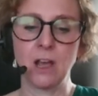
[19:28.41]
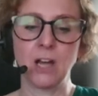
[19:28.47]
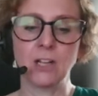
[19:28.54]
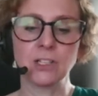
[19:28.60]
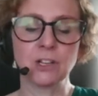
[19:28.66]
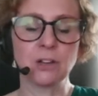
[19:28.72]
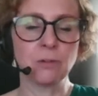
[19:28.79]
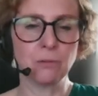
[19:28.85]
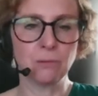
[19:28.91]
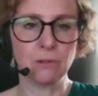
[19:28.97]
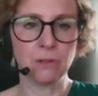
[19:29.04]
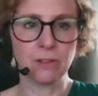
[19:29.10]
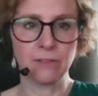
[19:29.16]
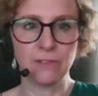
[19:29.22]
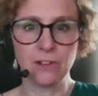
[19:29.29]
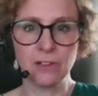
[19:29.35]
And so
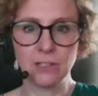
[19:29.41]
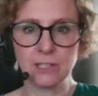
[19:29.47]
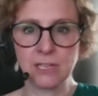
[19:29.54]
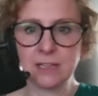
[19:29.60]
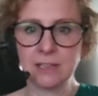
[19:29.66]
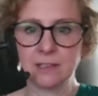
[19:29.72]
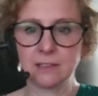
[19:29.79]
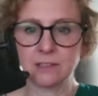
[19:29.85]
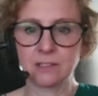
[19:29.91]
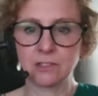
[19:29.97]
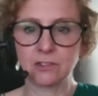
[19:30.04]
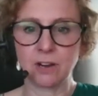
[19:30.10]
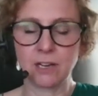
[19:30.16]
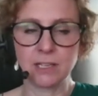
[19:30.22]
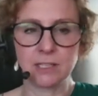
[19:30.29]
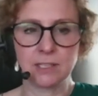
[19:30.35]
the first thing that
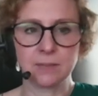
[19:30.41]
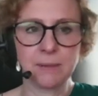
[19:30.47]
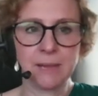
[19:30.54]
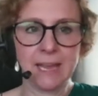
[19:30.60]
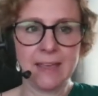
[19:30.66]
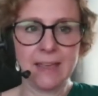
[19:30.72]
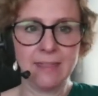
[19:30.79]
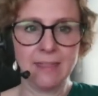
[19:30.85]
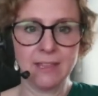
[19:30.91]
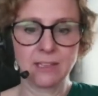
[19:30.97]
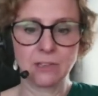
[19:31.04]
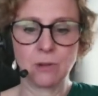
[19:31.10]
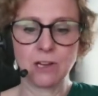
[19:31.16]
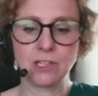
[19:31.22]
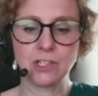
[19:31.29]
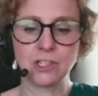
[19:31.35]
strikes me in this
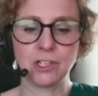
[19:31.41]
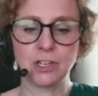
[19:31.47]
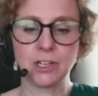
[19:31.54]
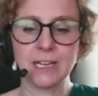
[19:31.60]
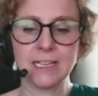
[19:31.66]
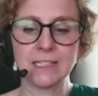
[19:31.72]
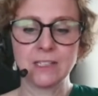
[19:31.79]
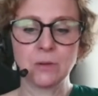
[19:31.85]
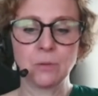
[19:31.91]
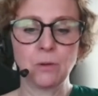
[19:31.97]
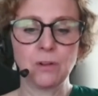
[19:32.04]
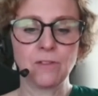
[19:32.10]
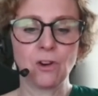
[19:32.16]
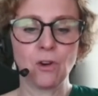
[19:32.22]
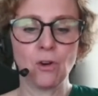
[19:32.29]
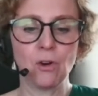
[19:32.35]
question is that
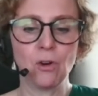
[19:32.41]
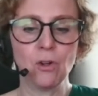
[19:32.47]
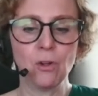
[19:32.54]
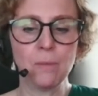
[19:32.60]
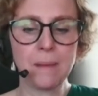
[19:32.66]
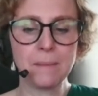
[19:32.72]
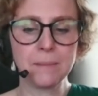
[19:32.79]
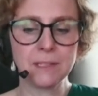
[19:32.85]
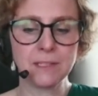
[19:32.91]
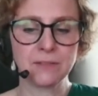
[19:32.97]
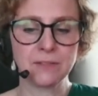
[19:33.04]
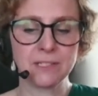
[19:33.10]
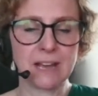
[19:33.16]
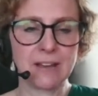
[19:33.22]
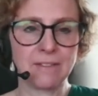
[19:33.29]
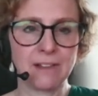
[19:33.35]
we've got all members of
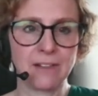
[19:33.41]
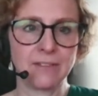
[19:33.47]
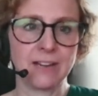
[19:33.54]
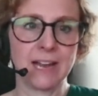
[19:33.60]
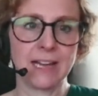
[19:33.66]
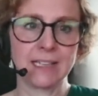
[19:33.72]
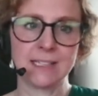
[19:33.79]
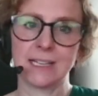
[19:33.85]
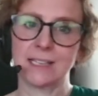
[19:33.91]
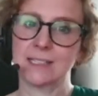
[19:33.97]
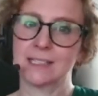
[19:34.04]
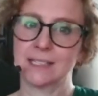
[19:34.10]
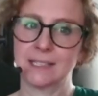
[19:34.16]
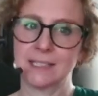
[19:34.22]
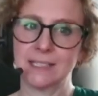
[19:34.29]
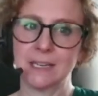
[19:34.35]
staff having access
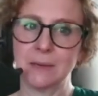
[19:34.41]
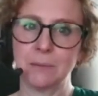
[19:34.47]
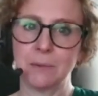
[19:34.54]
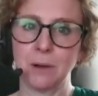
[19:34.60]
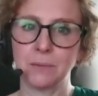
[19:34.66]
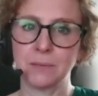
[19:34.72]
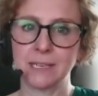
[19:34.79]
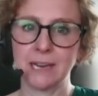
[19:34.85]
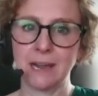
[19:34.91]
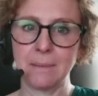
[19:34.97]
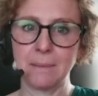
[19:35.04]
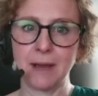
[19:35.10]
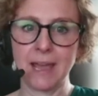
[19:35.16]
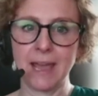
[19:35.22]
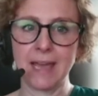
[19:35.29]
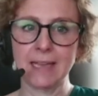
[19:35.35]
to the CPOMs and
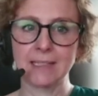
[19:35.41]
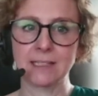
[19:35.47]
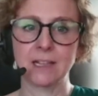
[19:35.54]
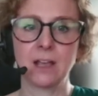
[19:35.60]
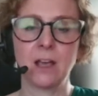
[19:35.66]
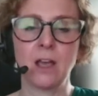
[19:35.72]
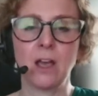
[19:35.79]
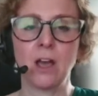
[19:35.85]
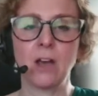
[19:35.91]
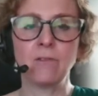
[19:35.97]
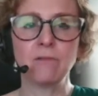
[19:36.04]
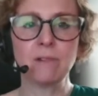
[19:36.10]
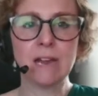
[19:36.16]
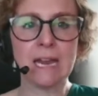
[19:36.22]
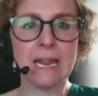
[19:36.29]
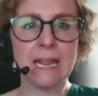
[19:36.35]
MIS.
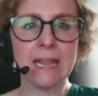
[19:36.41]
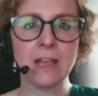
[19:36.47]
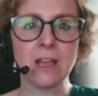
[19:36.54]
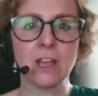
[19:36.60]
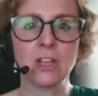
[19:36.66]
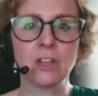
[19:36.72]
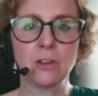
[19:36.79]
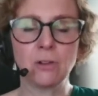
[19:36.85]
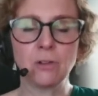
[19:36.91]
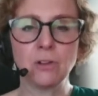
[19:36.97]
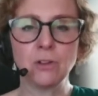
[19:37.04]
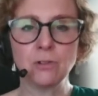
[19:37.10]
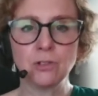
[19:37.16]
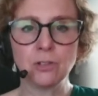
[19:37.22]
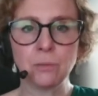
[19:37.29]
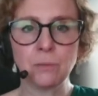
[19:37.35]
And really,
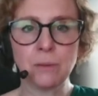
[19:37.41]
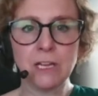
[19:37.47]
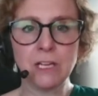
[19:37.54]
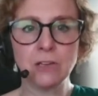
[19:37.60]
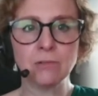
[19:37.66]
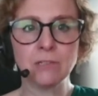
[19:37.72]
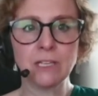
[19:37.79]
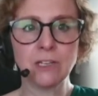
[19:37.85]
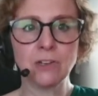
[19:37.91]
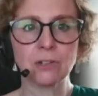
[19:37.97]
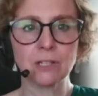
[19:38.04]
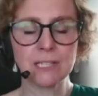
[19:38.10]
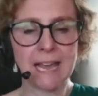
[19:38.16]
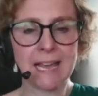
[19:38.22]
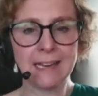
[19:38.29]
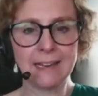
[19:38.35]
you should be using your
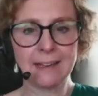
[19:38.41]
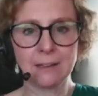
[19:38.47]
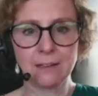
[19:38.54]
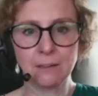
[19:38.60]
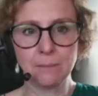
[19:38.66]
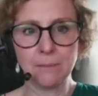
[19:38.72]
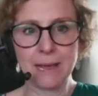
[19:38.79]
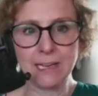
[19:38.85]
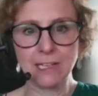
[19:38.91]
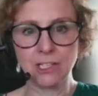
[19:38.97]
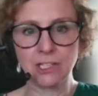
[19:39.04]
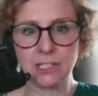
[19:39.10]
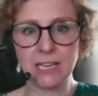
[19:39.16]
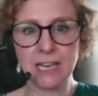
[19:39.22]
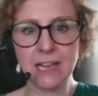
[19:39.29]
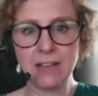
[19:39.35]
technical
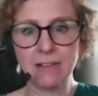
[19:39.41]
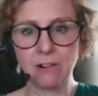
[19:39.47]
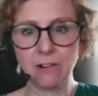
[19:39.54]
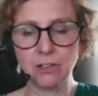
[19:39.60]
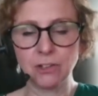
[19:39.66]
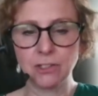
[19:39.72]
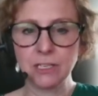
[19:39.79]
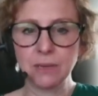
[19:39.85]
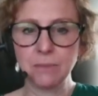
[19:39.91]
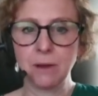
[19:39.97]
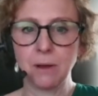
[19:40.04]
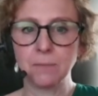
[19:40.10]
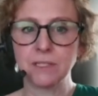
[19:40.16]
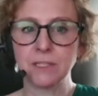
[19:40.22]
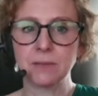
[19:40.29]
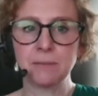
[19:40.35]
measures here on your
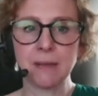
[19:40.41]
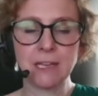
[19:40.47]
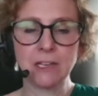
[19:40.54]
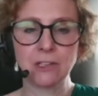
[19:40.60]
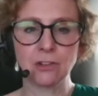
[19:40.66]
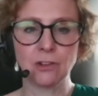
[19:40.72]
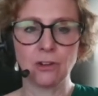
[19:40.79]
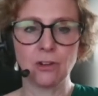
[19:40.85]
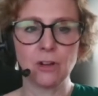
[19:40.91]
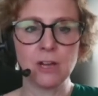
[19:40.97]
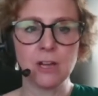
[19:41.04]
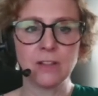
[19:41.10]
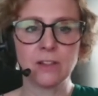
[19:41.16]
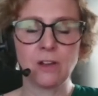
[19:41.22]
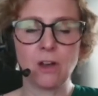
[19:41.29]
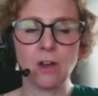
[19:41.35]
CPOMs to make sure
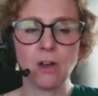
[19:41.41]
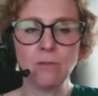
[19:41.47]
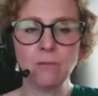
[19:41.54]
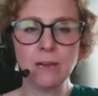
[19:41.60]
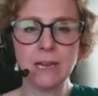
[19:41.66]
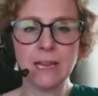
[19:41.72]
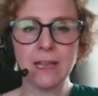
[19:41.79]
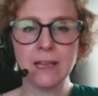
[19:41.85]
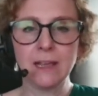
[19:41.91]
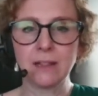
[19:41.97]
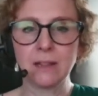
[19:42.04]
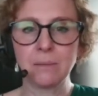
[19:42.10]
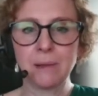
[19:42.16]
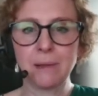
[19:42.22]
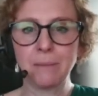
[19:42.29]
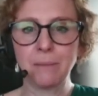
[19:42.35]
that only
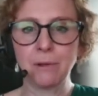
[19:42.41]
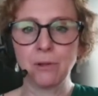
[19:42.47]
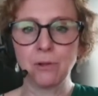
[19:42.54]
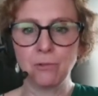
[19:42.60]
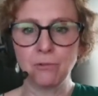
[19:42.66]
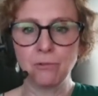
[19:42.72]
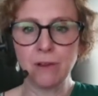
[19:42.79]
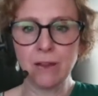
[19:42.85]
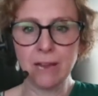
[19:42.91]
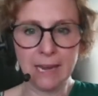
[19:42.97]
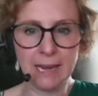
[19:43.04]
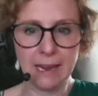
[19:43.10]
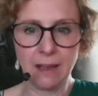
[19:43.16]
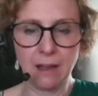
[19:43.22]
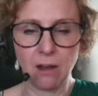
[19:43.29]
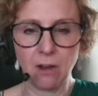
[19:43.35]
the people who
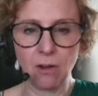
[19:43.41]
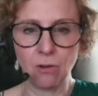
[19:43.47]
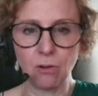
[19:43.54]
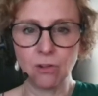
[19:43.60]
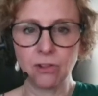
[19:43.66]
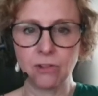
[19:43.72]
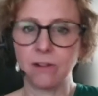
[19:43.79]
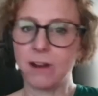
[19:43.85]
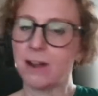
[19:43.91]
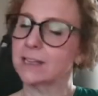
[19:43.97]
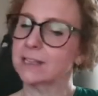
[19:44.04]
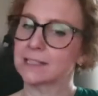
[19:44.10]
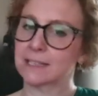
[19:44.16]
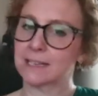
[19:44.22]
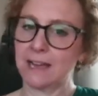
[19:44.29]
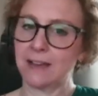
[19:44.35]
really are
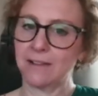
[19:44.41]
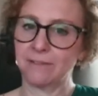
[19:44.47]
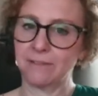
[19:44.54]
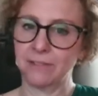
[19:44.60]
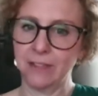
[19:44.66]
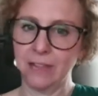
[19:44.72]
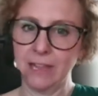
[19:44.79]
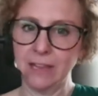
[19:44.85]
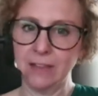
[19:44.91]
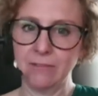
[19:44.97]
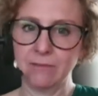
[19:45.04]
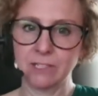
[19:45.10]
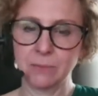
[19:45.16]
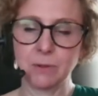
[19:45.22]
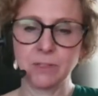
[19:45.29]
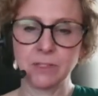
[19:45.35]
authorised and have the
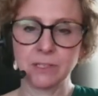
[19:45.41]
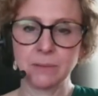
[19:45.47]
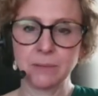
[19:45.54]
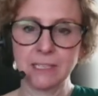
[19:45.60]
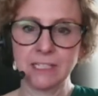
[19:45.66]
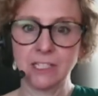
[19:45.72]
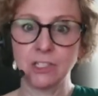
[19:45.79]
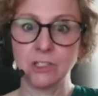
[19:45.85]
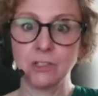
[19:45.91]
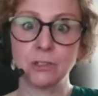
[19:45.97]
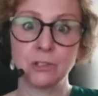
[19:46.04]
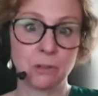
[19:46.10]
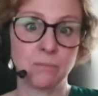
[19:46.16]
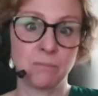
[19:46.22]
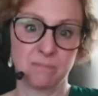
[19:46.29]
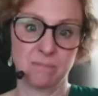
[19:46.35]
responsibility to do
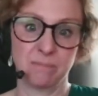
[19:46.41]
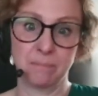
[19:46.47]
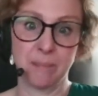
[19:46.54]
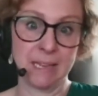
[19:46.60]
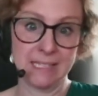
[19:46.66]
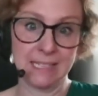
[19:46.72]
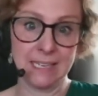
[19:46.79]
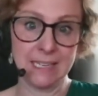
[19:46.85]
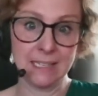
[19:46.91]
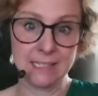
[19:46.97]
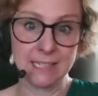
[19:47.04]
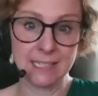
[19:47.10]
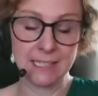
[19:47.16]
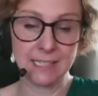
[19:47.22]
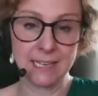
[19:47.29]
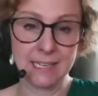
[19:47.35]
so, basically your
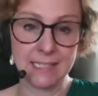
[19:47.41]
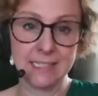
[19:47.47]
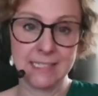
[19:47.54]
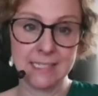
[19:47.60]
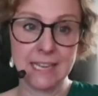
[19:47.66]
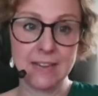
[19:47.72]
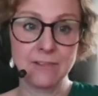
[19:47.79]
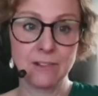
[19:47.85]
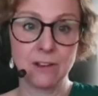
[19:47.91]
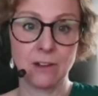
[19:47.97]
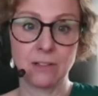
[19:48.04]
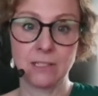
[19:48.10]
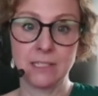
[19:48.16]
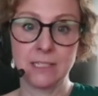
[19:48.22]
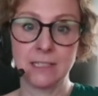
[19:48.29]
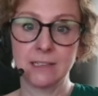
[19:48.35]
designated
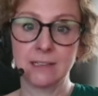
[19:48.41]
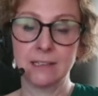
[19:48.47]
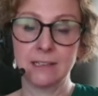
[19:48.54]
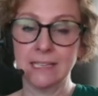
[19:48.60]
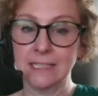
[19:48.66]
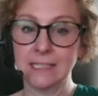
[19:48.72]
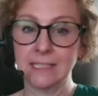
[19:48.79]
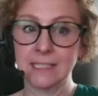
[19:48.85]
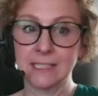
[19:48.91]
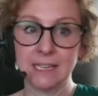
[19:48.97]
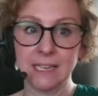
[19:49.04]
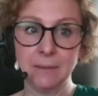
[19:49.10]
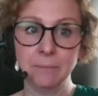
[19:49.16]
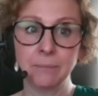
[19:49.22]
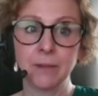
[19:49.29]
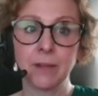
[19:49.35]
safeguarding lead team,